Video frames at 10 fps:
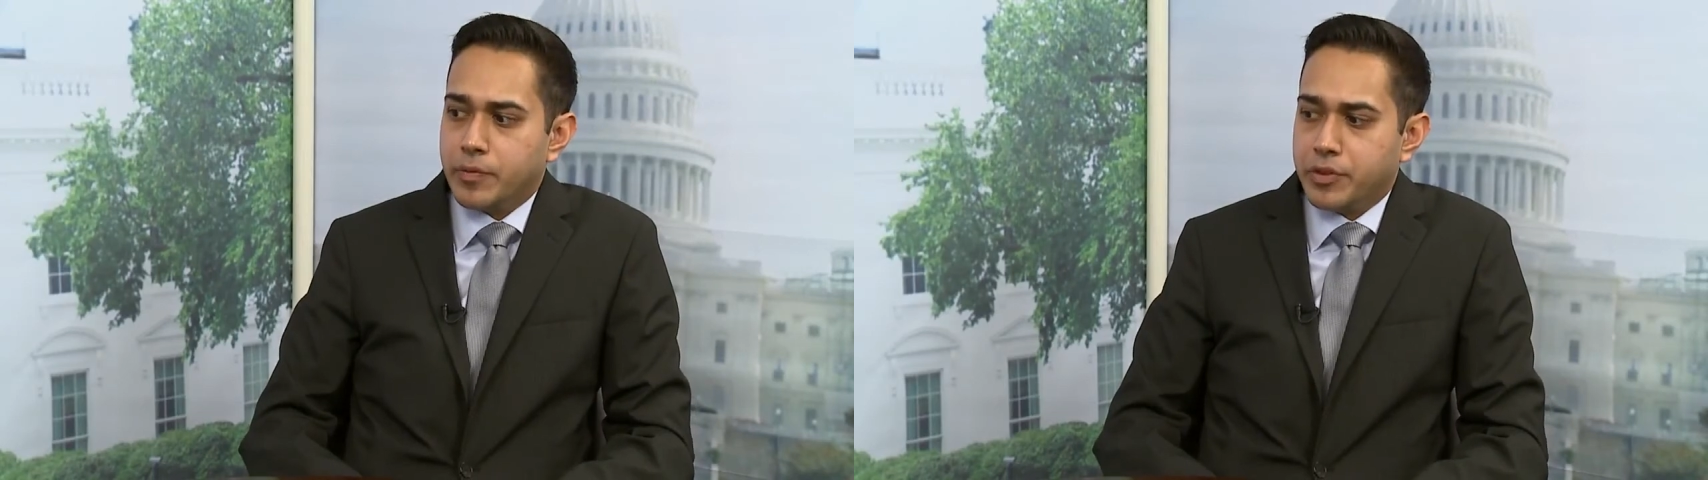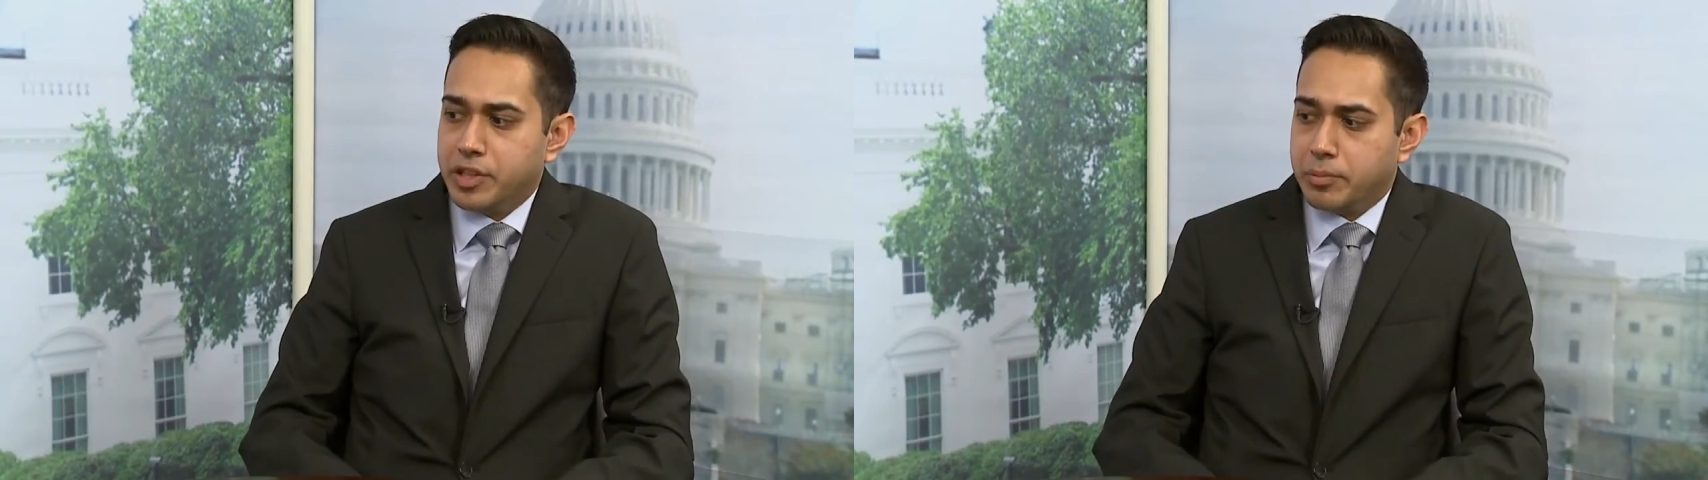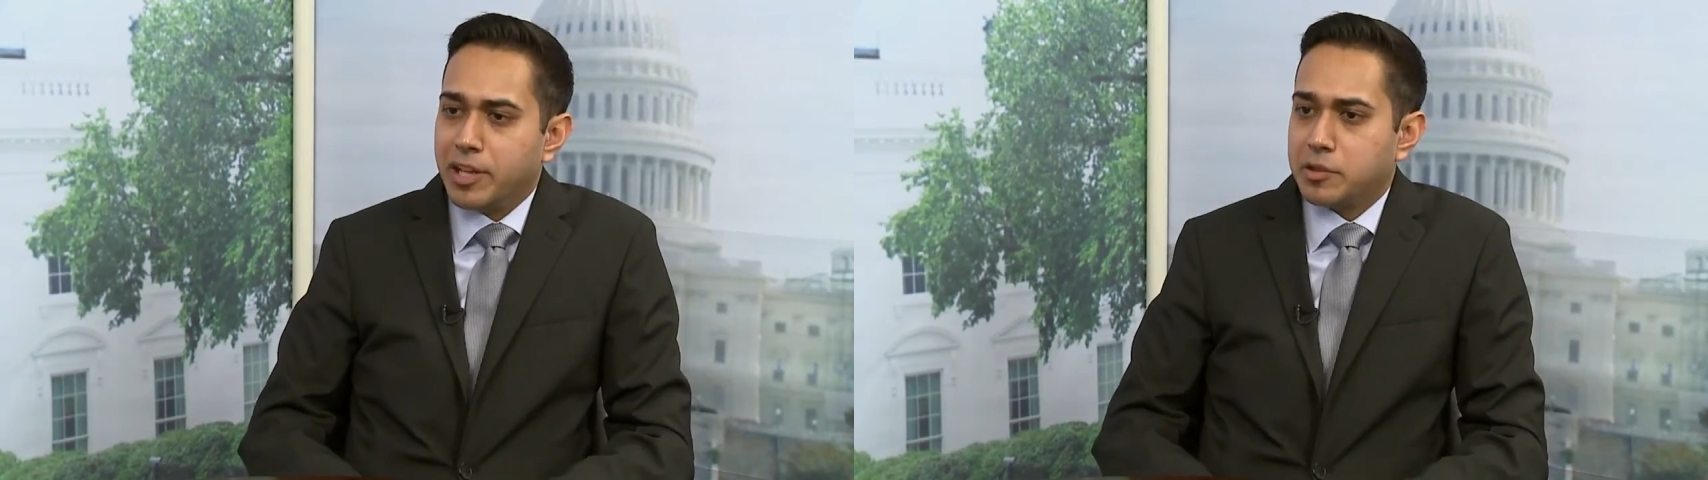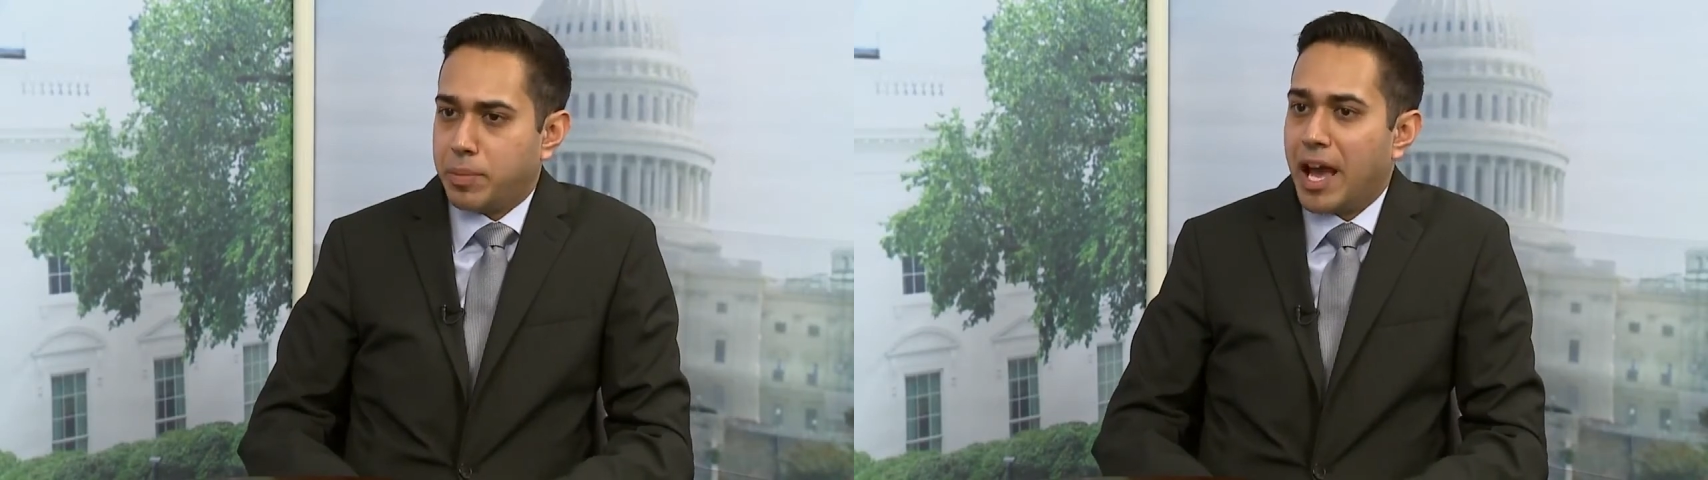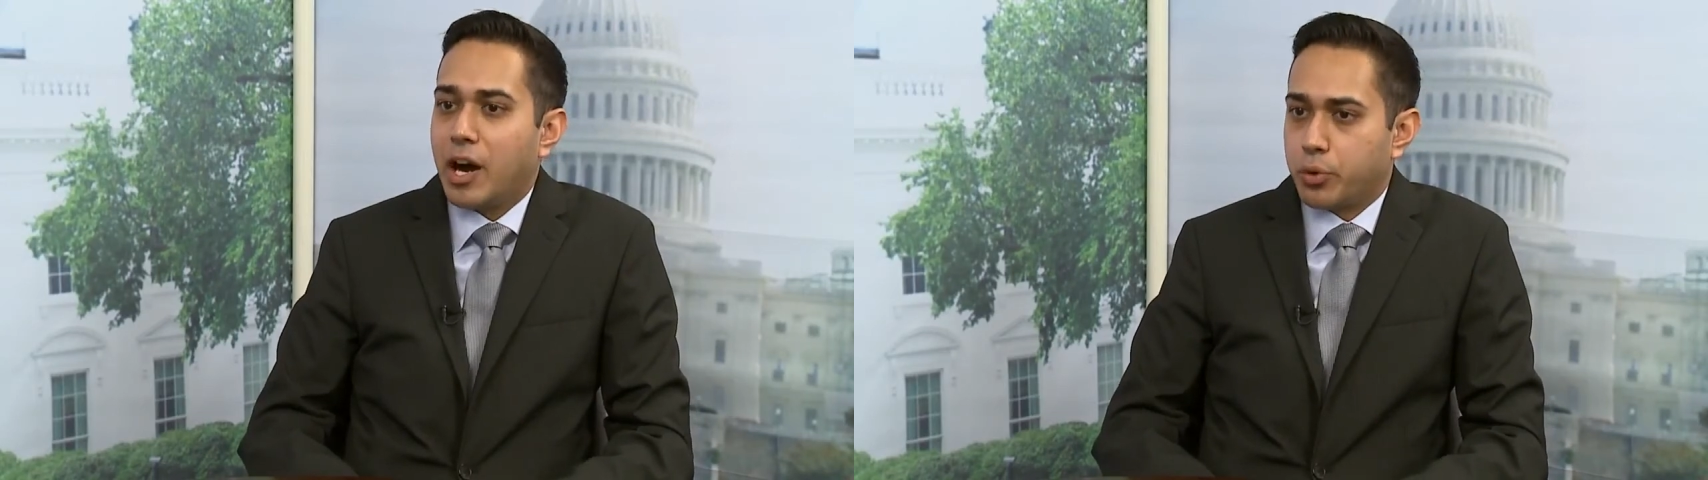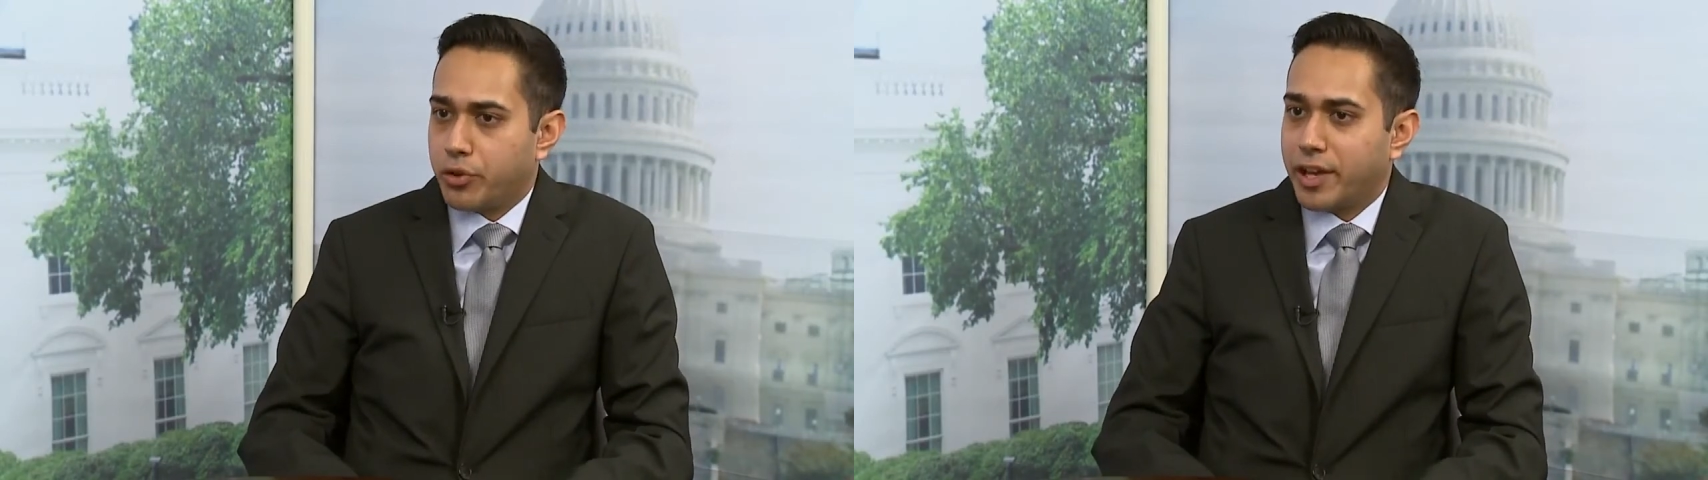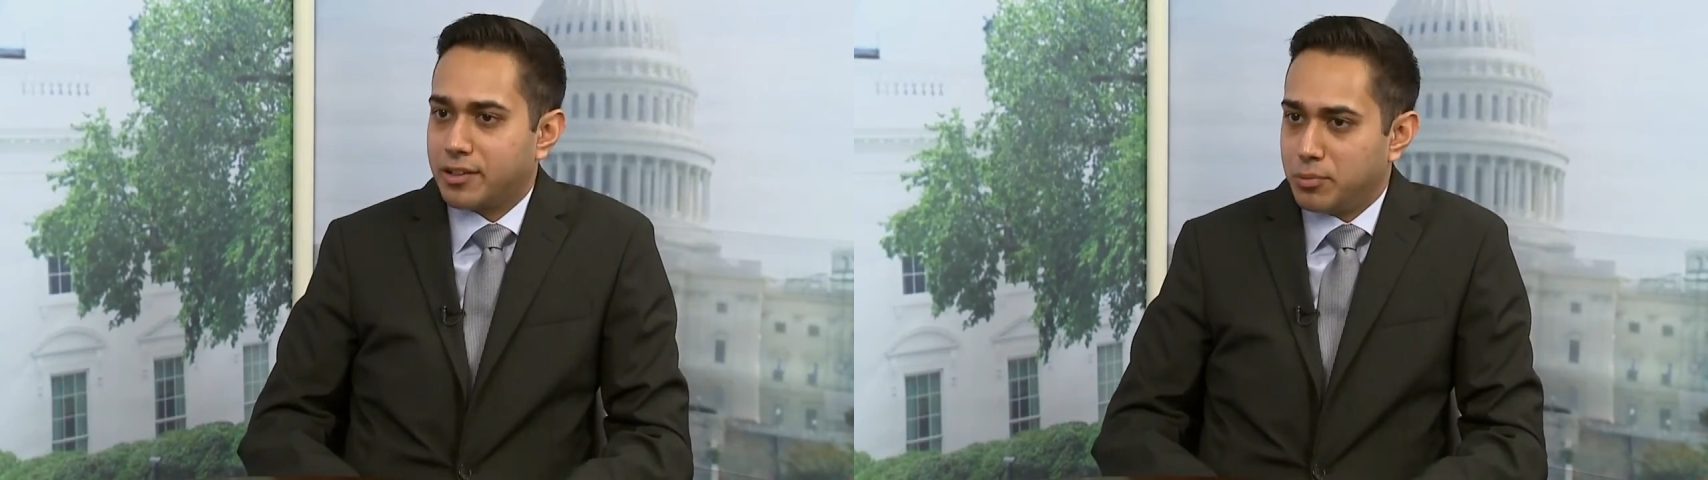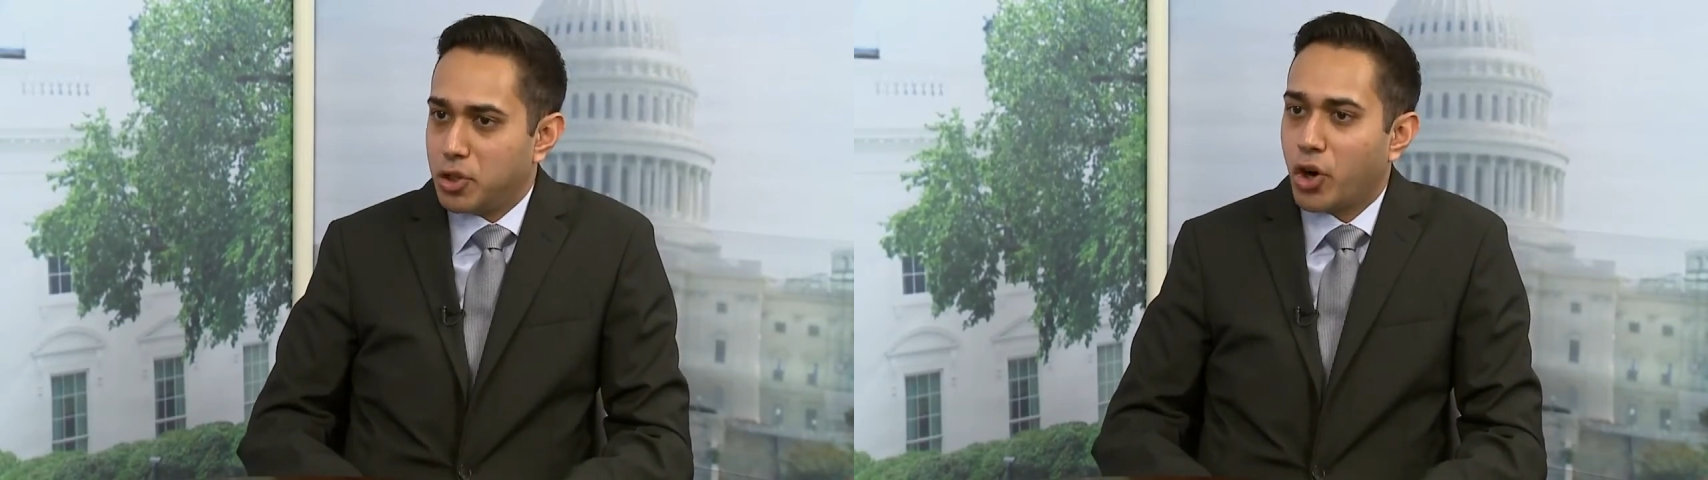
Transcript: the immense power that can be